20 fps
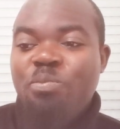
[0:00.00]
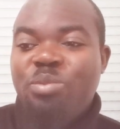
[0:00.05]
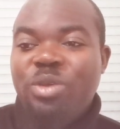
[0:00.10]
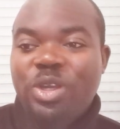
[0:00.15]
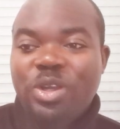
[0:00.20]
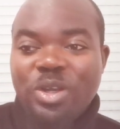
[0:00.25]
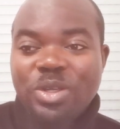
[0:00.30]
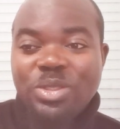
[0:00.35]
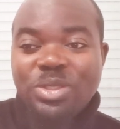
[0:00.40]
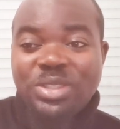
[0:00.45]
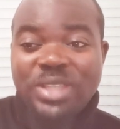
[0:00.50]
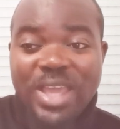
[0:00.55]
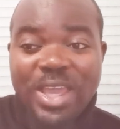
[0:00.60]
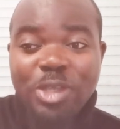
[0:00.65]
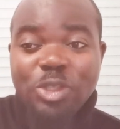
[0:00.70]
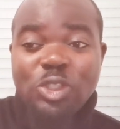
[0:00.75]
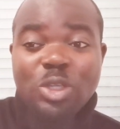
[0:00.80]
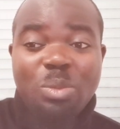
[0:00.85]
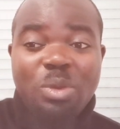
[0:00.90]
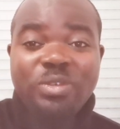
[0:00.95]

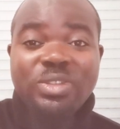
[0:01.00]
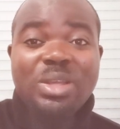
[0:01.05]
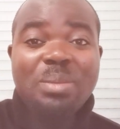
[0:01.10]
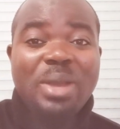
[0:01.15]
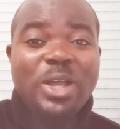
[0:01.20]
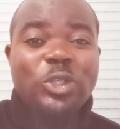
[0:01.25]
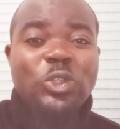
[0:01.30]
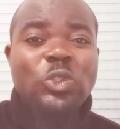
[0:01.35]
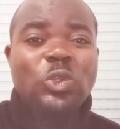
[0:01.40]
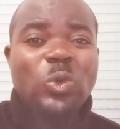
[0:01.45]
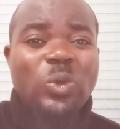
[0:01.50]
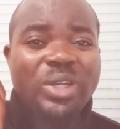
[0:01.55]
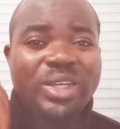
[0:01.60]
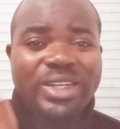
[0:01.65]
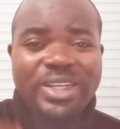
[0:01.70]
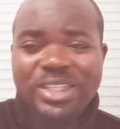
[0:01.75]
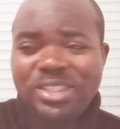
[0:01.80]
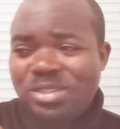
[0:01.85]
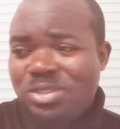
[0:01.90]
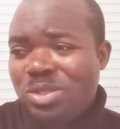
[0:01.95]
Because some of them are so
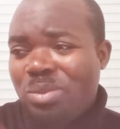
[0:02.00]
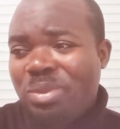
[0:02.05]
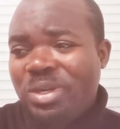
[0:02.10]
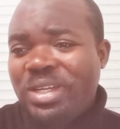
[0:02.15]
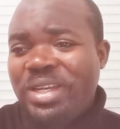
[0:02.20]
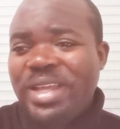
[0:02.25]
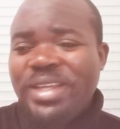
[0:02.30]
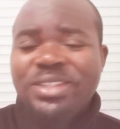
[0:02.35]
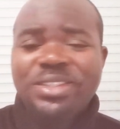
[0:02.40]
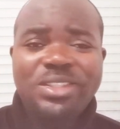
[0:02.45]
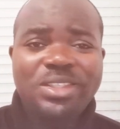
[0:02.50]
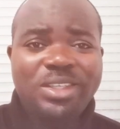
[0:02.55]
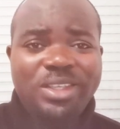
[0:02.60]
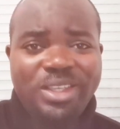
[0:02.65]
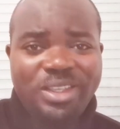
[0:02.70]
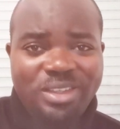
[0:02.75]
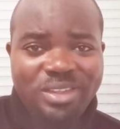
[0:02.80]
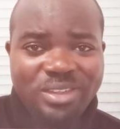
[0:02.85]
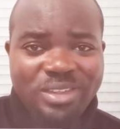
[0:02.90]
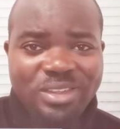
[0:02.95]
creative. Somebody like
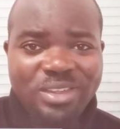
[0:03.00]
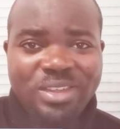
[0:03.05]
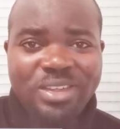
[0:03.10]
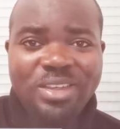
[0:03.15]
CK.